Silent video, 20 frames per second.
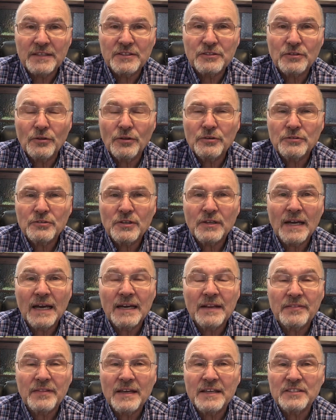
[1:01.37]
So those are the kind
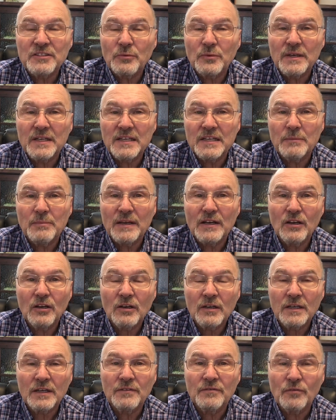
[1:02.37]
of things that we need to be
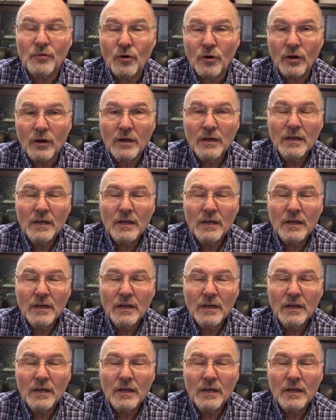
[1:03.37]
looking for